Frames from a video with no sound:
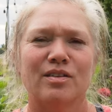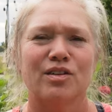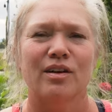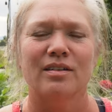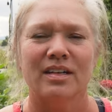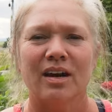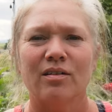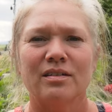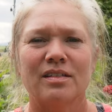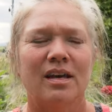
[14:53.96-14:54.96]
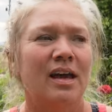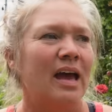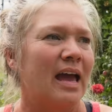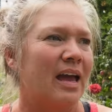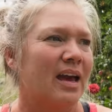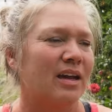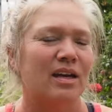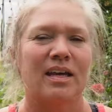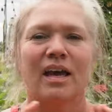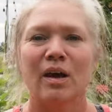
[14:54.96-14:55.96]
this turned out and
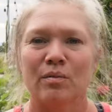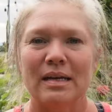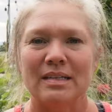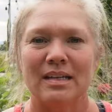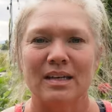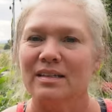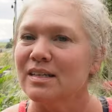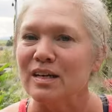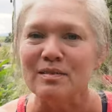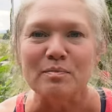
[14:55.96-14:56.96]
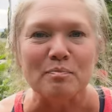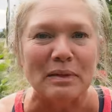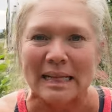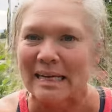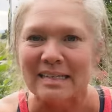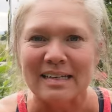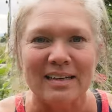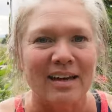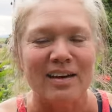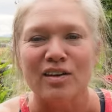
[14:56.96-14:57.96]
I can't wait to get
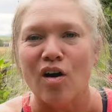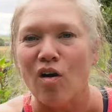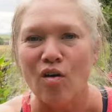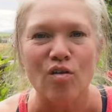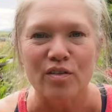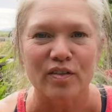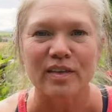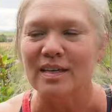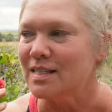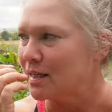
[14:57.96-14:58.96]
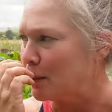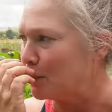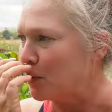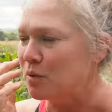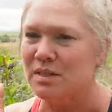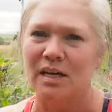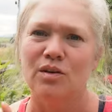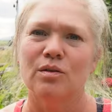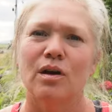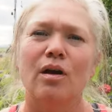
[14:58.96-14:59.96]
planting and all the things in it, but we'll take
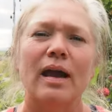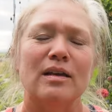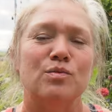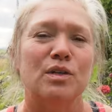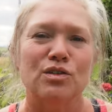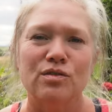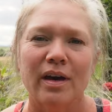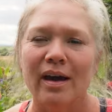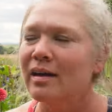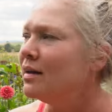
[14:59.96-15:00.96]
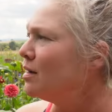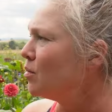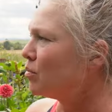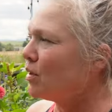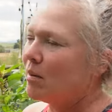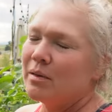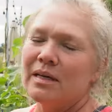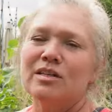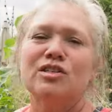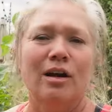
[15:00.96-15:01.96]
you along as we do that
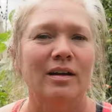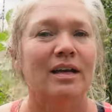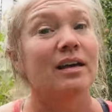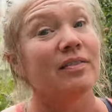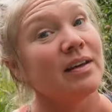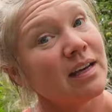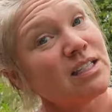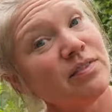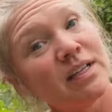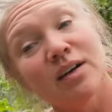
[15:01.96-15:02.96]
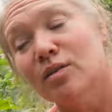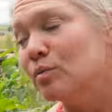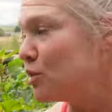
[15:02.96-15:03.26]
probably starting in the next video,